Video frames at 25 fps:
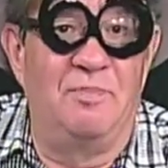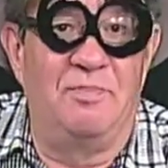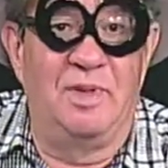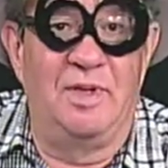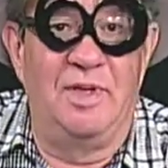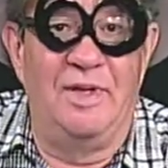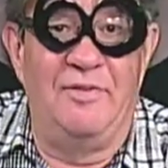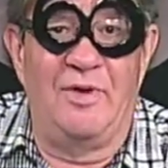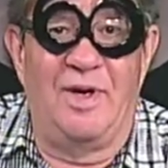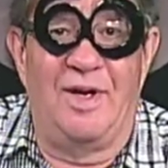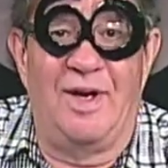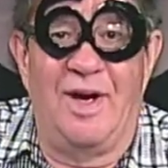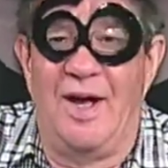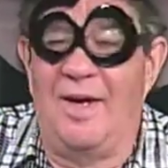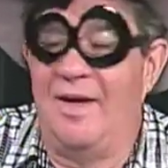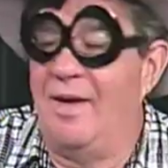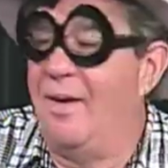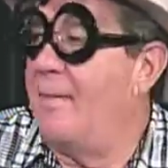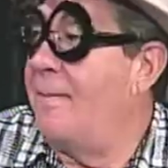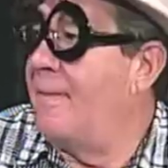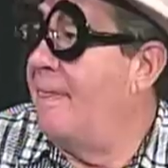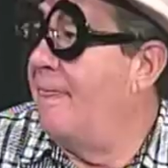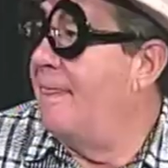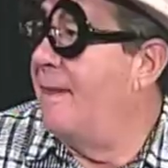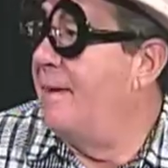believe it or not... Shows
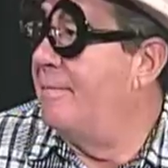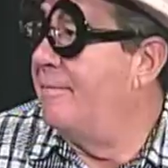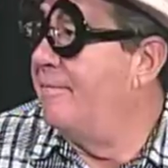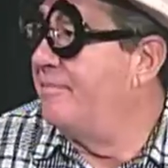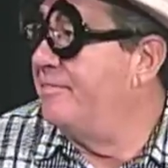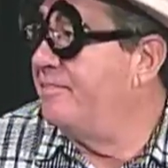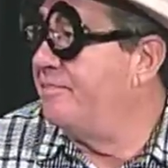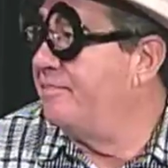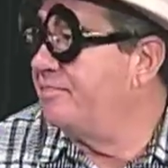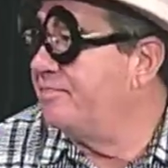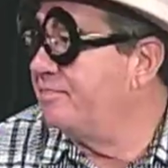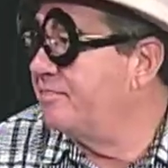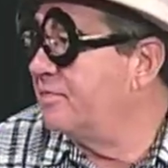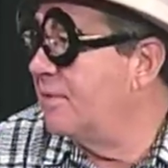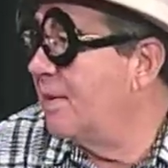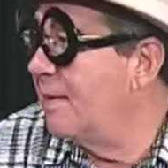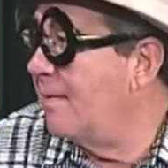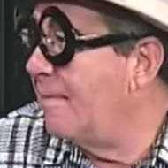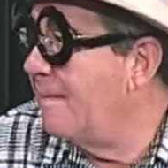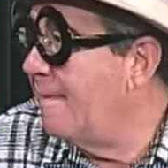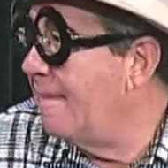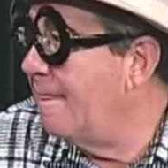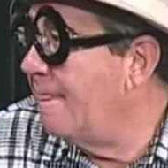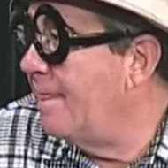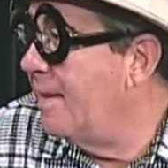like this are long
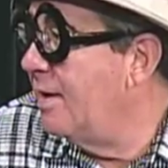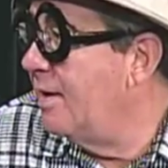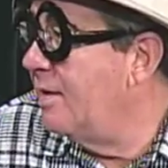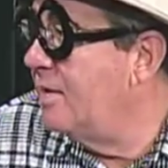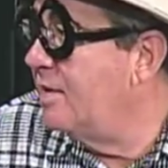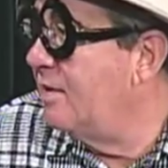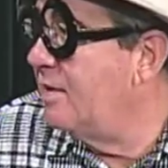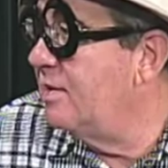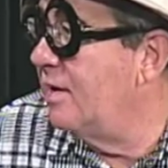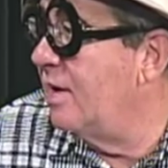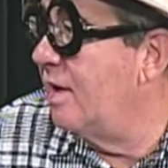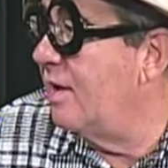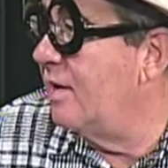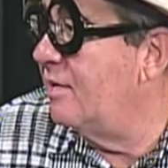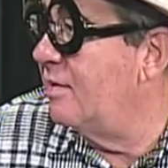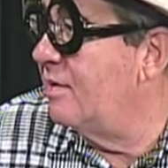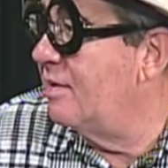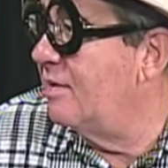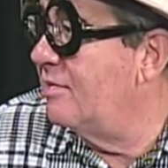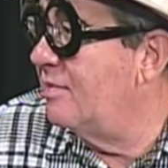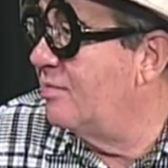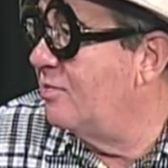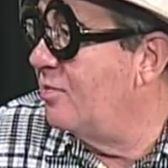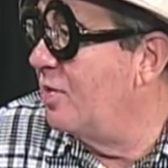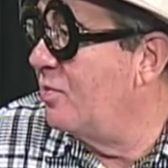overdue. Yeah.
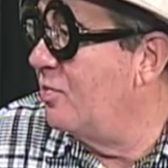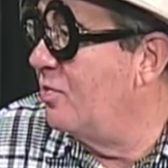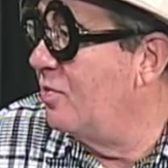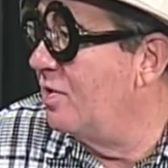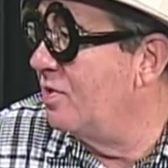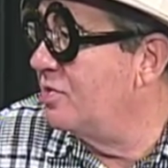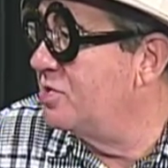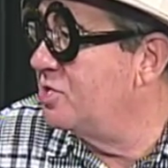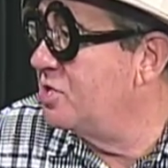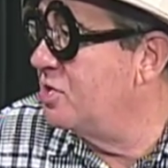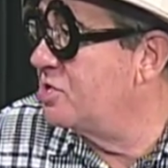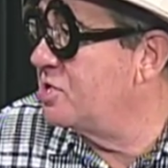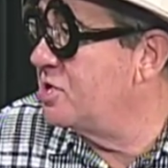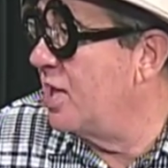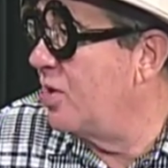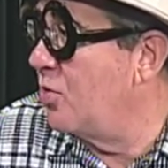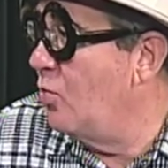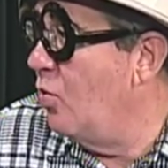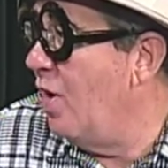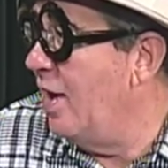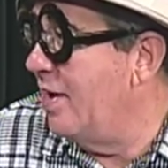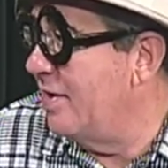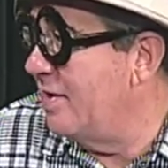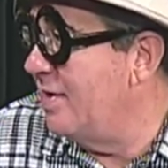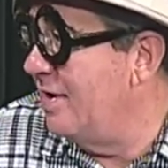What shows like
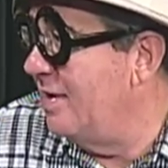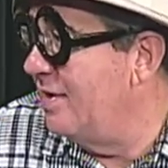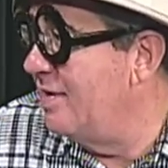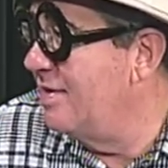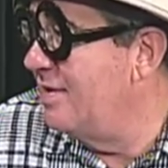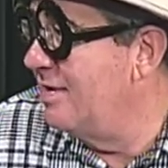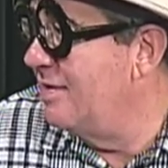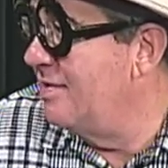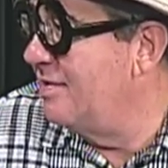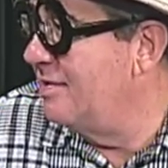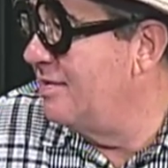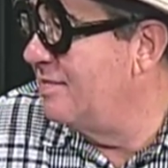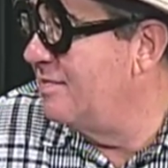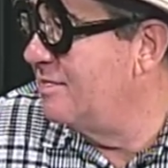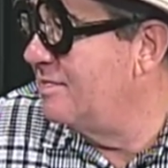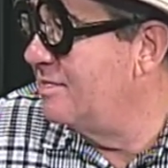what? That you're